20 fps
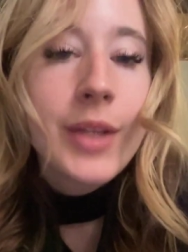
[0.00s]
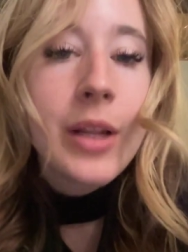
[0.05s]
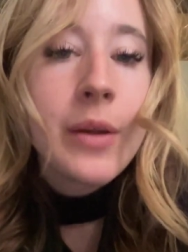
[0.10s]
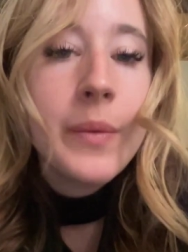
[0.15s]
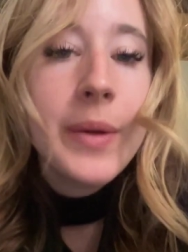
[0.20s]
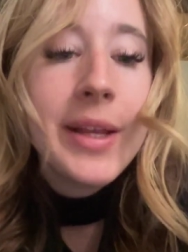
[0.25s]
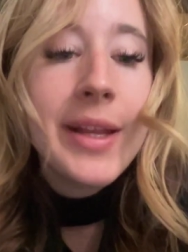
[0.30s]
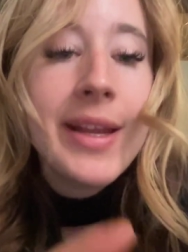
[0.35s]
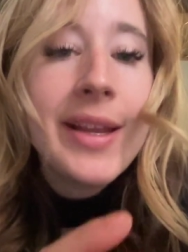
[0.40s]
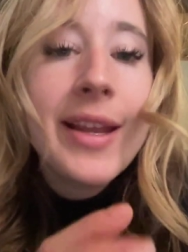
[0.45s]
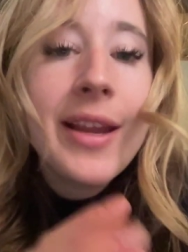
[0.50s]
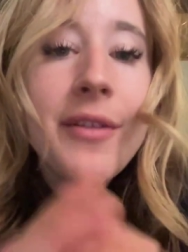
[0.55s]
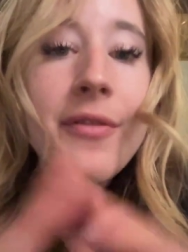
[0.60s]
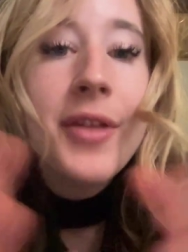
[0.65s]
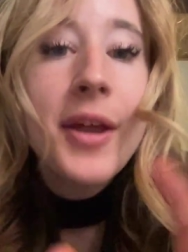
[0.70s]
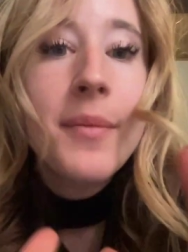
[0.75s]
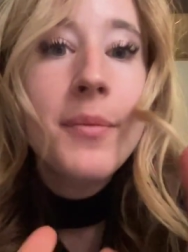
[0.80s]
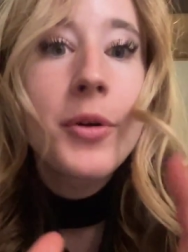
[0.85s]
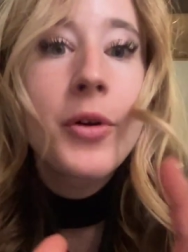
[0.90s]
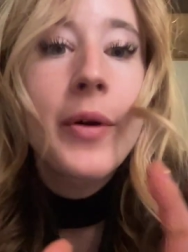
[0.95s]
we can give
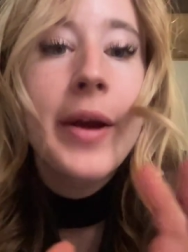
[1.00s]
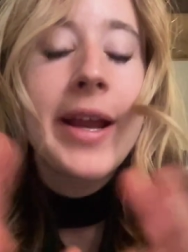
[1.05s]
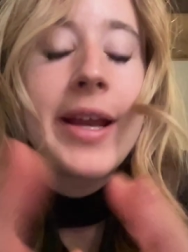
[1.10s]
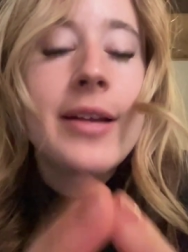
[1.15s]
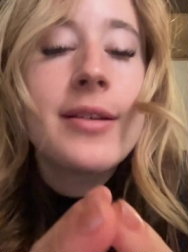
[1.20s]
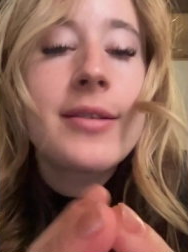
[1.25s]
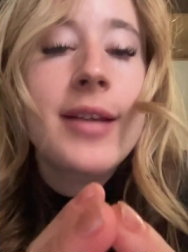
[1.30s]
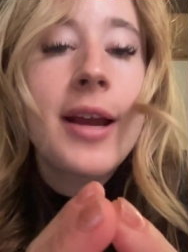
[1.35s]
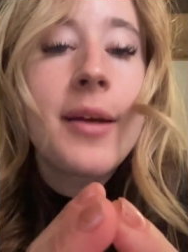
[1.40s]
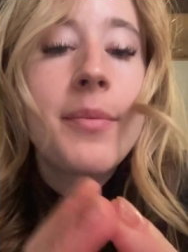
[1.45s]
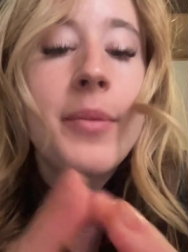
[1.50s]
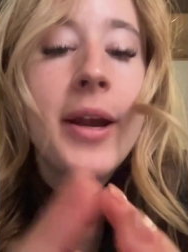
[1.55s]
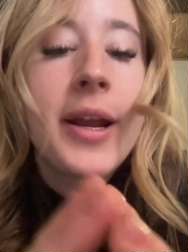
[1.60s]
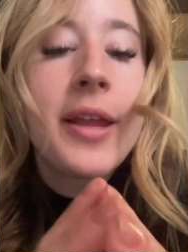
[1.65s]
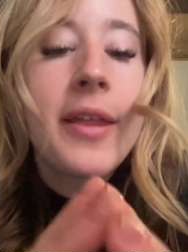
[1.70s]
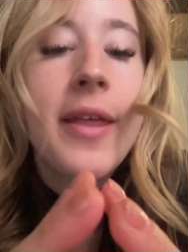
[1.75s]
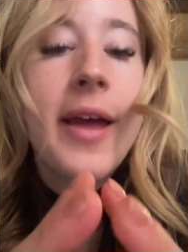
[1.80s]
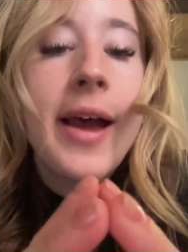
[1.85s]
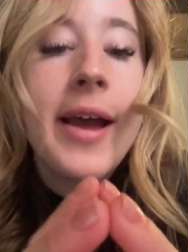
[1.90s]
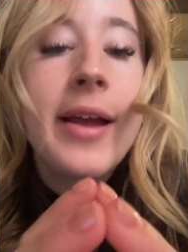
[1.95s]
them grace. I
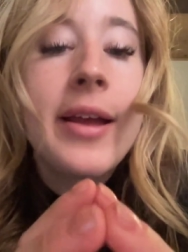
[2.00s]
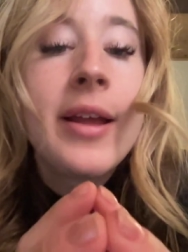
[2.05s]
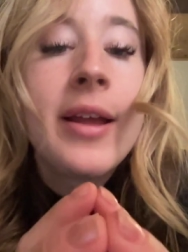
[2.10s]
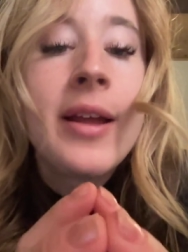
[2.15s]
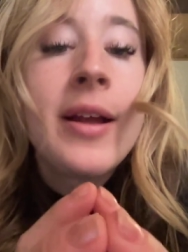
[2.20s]
pray that